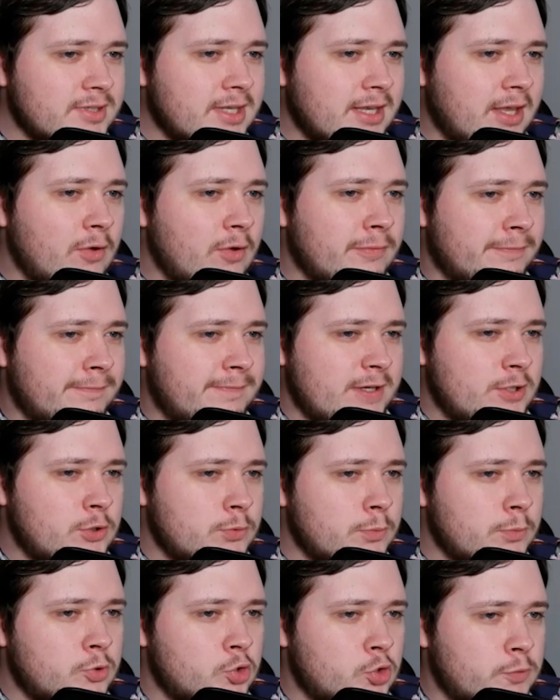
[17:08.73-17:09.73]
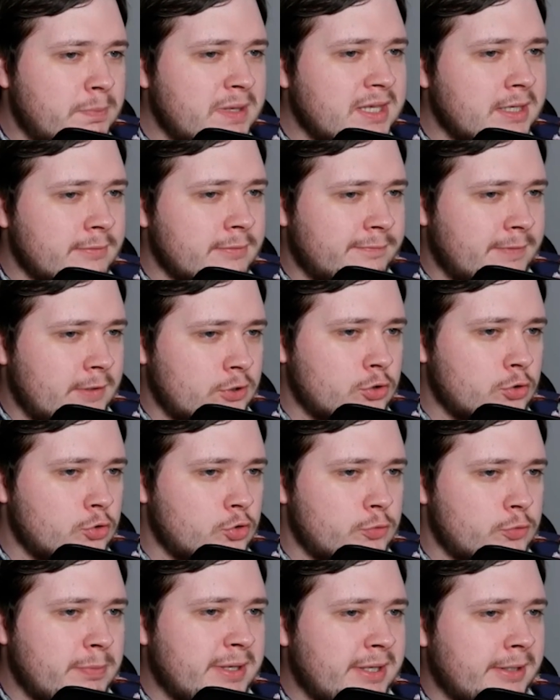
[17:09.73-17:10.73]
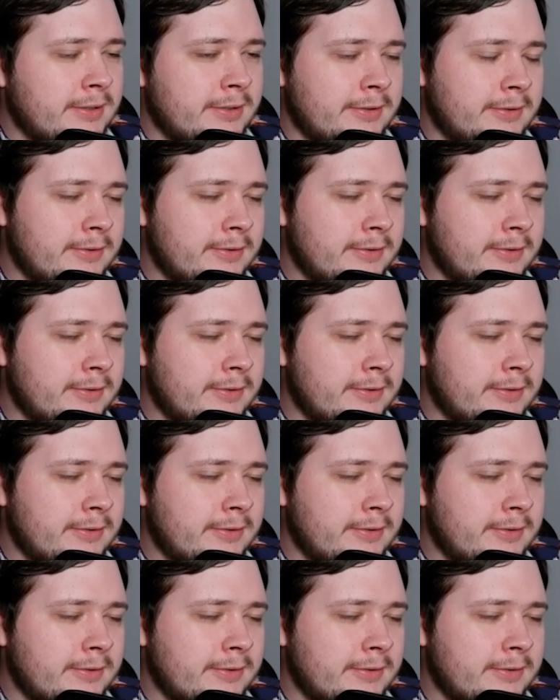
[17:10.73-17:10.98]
like how fish would speak if fish could speak.